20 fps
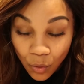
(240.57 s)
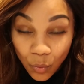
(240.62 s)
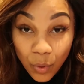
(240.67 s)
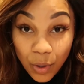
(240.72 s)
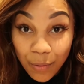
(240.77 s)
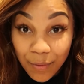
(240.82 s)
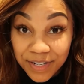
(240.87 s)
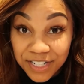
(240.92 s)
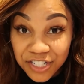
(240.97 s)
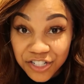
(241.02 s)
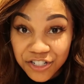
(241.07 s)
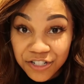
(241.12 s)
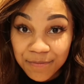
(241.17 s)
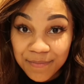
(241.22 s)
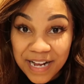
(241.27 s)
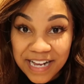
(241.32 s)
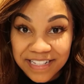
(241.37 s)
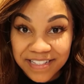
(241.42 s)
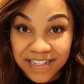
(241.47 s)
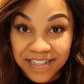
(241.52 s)
We went to
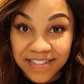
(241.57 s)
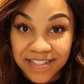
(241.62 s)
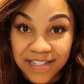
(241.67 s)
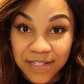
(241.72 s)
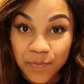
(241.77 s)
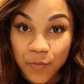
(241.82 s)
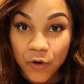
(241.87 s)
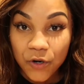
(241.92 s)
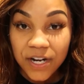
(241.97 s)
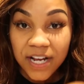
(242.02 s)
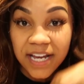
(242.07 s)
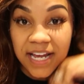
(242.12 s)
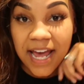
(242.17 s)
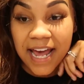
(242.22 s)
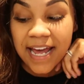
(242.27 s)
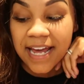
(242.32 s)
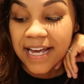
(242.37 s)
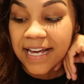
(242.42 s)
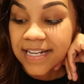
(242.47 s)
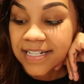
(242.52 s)
gymnastics this morning,
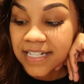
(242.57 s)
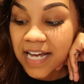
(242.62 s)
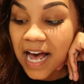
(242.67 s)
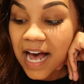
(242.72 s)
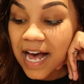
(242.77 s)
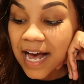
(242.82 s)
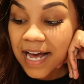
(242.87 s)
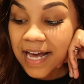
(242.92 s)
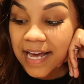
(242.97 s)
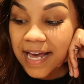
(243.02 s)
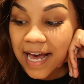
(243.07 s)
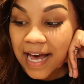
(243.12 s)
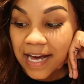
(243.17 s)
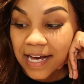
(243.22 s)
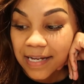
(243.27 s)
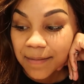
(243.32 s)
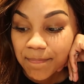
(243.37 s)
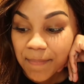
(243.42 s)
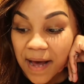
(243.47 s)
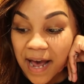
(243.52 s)
and I
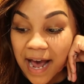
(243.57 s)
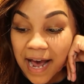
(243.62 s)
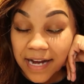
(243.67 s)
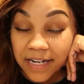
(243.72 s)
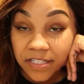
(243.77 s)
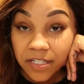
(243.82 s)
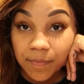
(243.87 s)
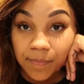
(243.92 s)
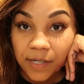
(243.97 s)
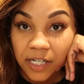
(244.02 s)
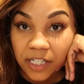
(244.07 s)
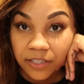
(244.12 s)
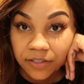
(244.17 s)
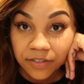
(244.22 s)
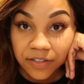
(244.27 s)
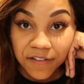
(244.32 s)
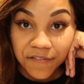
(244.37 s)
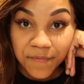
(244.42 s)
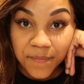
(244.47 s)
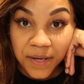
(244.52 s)
had packed a
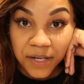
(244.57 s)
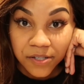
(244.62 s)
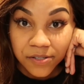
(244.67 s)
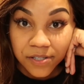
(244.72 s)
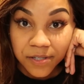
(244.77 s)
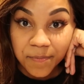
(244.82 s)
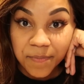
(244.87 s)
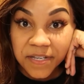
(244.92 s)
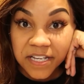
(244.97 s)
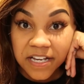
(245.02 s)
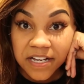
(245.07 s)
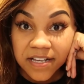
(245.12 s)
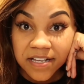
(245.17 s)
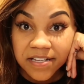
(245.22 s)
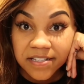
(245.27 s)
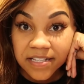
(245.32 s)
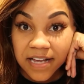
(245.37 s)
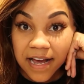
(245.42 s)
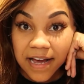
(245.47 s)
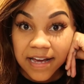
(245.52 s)
bottle of milk
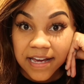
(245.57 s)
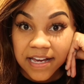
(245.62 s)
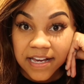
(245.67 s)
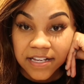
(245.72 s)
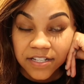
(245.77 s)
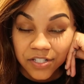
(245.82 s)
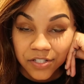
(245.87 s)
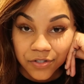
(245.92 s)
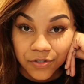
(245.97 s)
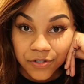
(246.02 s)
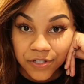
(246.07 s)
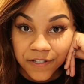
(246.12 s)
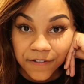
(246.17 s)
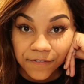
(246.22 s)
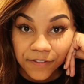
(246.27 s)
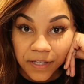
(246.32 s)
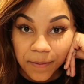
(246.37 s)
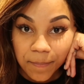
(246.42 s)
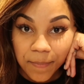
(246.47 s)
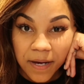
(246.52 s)
because I
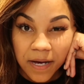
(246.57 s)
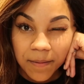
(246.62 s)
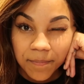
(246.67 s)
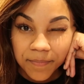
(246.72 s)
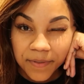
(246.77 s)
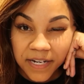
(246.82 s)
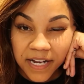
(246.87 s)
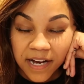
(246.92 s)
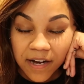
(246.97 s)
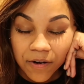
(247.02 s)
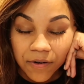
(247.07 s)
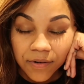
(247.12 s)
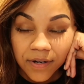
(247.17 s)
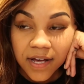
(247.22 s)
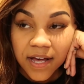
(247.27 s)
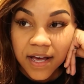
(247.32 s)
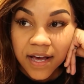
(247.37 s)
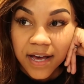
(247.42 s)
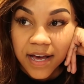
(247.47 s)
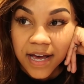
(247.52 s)
exclusively pump now,
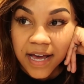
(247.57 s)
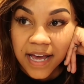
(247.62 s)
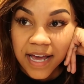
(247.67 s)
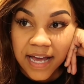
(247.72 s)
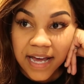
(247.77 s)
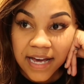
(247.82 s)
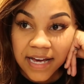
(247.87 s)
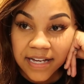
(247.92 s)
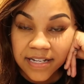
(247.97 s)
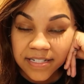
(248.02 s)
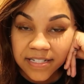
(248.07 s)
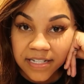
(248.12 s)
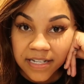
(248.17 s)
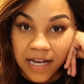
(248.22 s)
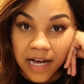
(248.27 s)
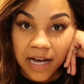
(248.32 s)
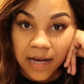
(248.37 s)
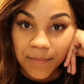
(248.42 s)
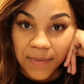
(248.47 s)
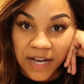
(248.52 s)
and
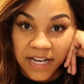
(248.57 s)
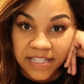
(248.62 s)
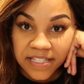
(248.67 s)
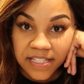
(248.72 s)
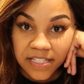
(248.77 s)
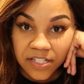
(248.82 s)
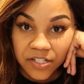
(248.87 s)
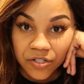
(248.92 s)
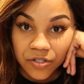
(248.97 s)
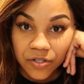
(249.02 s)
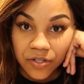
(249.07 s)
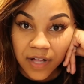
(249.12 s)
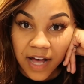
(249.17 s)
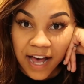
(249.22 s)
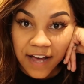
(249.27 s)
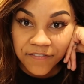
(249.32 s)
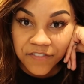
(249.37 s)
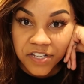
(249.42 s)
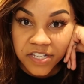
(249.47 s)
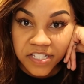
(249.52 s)
um, I still
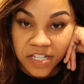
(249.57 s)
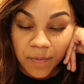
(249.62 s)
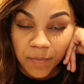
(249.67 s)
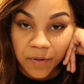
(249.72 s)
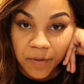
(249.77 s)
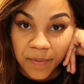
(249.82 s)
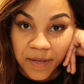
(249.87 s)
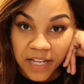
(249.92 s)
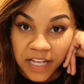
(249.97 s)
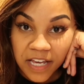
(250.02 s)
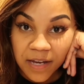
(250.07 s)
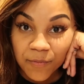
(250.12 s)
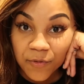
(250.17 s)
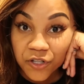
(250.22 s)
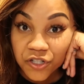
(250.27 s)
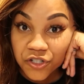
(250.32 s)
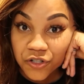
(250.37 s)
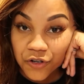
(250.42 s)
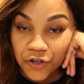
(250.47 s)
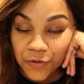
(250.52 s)
have to supplement him
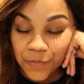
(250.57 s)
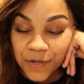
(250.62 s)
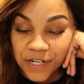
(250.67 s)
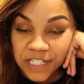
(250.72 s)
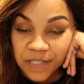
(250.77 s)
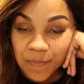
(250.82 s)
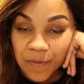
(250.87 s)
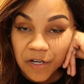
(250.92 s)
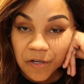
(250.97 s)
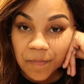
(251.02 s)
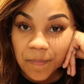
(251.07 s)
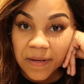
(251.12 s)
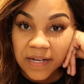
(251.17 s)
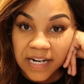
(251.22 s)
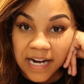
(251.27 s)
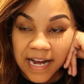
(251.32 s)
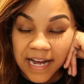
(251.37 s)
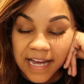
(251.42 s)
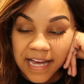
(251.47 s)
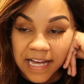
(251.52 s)
with donor breast milk, but
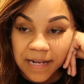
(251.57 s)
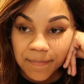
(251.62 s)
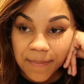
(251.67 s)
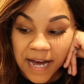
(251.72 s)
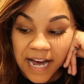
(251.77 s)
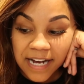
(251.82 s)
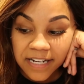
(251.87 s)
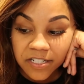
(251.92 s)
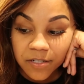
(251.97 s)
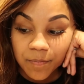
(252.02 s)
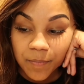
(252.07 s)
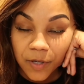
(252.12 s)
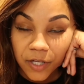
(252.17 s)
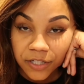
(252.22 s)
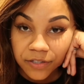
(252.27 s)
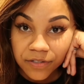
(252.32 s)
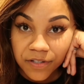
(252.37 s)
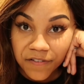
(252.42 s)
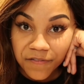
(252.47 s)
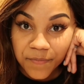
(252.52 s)
I had packed a
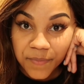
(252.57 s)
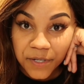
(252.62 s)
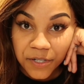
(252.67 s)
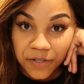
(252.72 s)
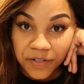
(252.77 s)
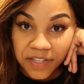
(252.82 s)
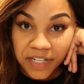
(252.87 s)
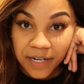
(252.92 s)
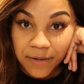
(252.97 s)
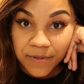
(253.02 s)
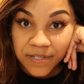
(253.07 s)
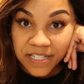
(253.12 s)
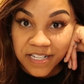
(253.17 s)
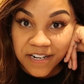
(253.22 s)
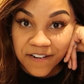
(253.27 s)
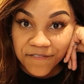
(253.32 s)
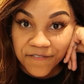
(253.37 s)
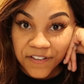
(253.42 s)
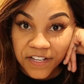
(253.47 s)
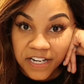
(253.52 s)
bottle of milk that I was
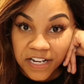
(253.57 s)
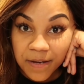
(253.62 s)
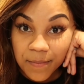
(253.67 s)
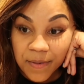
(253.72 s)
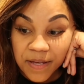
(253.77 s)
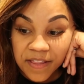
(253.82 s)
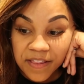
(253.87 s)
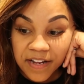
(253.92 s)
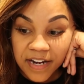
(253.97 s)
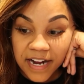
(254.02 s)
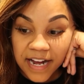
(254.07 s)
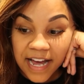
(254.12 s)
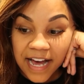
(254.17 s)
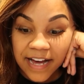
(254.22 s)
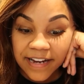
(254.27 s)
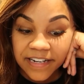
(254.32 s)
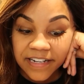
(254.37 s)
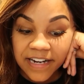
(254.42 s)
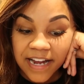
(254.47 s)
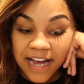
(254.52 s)
gonna feed him, and then I
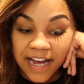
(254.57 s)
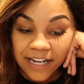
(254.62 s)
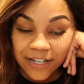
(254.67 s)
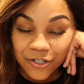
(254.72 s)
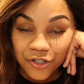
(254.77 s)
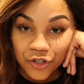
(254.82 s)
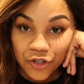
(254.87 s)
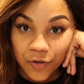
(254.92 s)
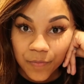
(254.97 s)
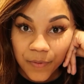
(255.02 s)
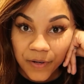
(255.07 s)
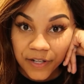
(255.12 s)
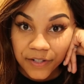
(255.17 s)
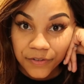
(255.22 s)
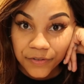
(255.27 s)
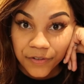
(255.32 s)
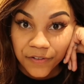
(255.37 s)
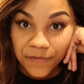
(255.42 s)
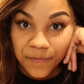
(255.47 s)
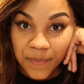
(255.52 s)
had an extra
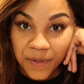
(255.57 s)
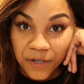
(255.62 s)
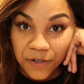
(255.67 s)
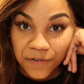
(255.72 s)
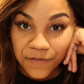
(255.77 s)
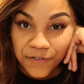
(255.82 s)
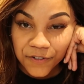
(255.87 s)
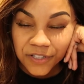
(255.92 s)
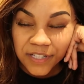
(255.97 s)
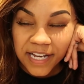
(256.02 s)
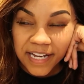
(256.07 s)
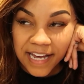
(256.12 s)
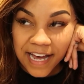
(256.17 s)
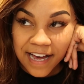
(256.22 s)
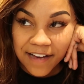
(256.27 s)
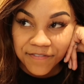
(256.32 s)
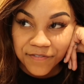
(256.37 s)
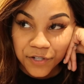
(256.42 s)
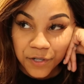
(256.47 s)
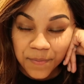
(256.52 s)
bottle of milk for like
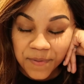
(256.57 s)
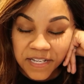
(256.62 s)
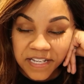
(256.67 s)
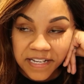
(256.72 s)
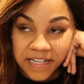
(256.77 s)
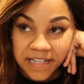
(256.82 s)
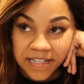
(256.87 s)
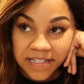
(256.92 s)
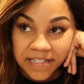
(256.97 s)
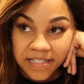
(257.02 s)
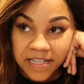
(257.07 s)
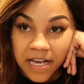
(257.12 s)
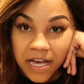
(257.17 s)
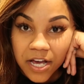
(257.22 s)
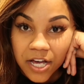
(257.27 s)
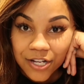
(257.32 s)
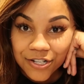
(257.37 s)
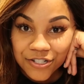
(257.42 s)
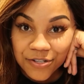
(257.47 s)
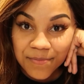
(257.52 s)
after, because
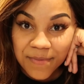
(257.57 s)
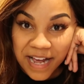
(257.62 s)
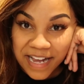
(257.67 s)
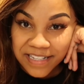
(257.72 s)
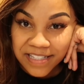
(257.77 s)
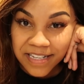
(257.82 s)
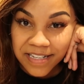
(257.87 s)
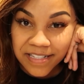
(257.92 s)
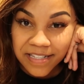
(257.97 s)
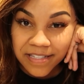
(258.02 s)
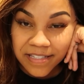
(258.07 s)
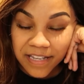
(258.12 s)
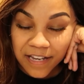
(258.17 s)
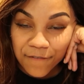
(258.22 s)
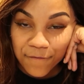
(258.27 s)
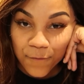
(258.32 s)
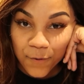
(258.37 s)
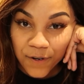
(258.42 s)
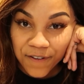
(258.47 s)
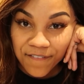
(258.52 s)
gymnastics is
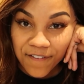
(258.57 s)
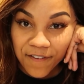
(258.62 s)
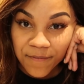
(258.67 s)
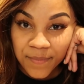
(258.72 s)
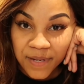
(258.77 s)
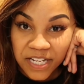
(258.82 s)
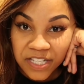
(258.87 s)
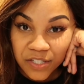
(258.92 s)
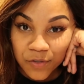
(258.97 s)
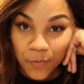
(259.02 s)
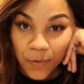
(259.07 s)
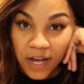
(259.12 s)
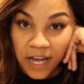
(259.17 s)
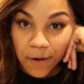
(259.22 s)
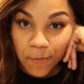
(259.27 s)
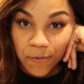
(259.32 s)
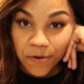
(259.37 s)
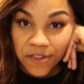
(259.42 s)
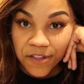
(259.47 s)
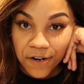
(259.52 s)
like forty-five minutes
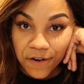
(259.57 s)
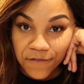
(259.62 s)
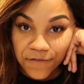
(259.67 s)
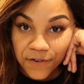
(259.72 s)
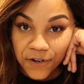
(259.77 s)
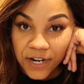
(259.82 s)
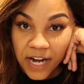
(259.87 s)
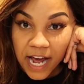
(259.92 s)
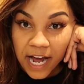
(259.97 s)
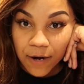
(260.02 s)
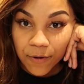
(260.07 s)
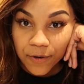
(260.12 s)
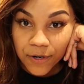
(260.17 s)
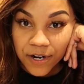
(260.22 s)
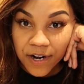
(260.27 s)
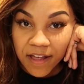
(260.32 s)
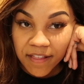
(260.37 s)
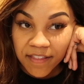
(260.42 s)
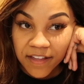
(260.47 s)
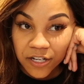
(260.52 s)
away. We're there for an
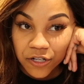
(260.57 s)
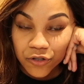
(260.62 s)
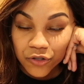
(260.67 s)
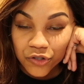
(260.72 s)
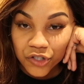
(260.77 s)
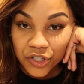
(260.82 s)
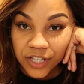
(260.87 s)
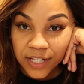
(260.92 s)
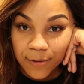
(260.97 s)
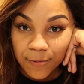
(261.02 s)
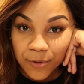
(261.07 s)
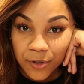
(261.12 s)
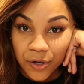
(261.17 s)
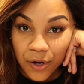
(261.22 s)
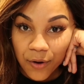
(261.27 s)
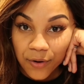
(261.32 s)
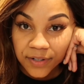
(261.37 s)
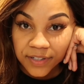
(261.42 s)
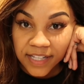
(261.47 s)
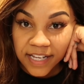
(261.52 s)
hour, and then usually we'll
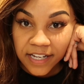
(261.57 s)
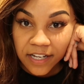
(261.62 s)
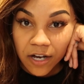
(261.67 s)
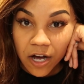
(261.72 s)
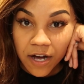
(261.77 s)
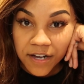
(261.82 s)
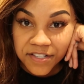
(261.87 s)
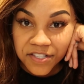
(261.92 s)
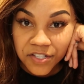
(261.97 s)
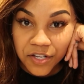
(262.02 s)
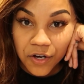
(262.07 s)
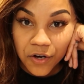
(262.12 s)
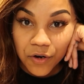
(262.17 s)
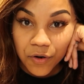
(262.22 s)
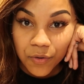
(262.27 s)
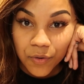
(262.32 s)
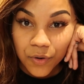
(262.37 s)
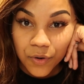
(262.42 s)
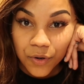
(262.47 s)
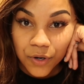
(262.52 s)
go to like
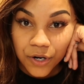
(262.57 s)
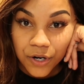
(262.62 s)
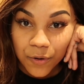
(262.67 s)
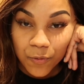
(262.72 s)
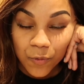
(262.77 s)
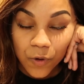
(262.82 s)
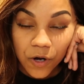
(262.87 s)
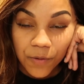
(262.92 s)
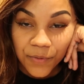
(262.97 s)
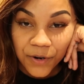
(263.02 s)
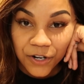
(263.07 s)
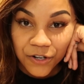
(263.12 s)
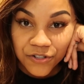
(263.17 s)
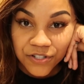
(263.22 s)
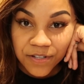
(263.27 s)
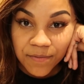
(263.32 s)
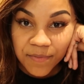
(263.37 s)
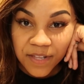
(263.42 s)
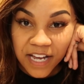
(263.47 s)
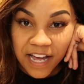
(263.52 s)
Costco or Walmart or
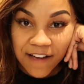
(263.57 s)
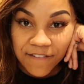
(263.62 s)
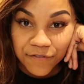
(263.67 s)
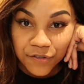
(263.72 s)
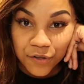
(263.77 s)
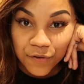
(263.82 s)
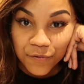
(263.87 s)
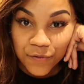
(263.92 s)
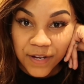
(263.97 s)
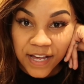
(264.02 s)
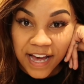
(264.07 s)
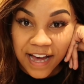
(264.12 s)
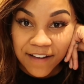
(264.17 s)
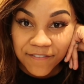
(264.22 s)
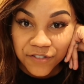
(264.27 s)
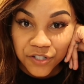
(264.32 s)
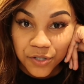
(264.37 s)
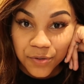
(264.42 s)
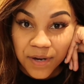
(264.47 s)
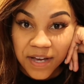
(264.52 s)
something after if we
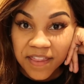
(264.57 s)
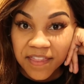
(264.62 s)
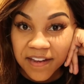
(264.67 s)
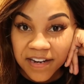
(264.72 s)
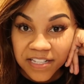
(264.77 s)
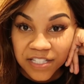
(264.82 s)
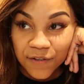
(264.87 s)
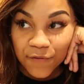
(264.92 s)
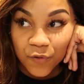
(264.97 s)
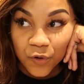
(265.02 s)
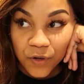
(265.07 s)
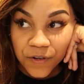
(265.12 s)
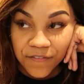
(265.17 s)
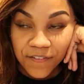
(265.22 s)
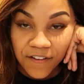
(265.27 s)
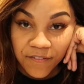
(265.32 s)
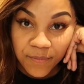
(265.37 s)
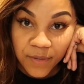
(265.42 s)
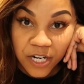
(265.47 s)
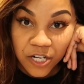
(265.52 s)
have to, and then it's a
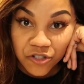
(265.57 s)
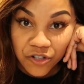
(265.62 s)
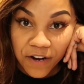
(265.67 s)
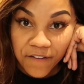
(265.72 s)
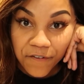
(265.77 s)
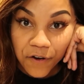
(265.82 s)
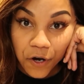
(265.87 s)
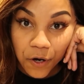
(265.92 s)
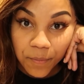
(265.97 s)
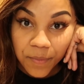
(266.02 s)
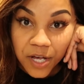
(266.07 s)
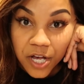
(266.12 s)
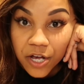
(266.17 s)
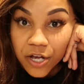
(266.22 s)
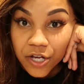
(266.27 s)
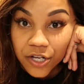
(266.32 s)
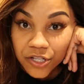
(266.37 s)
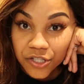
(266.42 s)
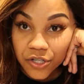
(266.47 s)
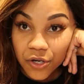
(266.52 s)
forty-five minute drive home.
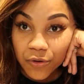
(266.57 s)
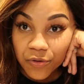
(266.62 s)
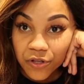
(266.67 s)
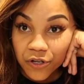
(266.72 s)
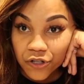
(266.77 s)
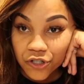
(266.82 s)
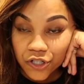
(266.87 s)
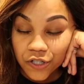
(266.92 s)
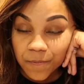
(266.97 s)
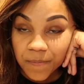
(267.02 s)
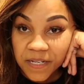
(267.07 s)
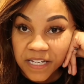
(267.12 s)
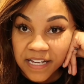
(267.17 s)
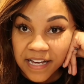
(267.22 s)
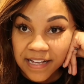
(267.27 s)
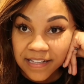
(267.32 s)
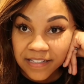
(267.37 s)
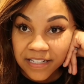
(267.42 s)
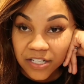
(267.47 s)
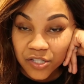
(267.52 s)
So there should be
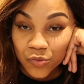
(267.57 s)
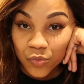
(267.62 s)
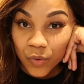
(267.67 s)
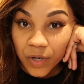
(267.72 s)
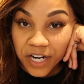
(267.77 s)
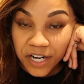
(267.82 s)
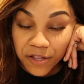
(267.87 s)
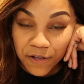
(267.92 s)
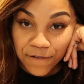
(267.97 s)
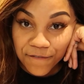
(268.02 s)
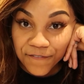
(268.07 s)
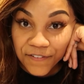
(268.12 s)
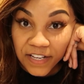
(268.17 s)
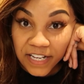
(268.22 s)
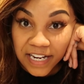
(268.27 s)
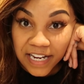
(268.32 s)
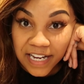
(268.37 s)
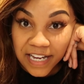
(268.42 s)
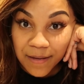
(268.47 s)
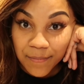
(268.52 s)
at least one other
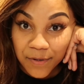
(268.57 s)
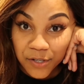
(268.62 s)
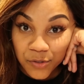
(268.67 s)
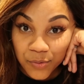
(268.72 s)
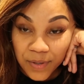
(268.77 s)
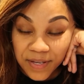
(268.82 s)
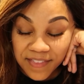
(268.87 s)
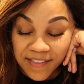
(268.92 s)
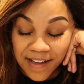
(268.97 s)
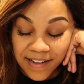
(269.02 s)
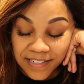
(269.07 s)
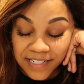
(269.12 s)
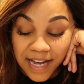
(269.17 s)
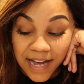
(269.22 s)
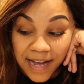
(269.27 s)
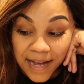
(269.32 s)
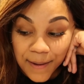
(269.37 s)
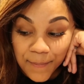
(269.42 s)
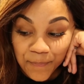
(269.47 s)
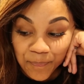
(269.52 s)
feeding in between that
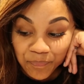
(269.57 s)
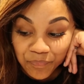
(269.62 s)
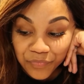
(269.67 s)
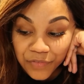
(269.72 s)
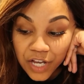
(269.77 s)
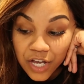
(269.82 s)
time.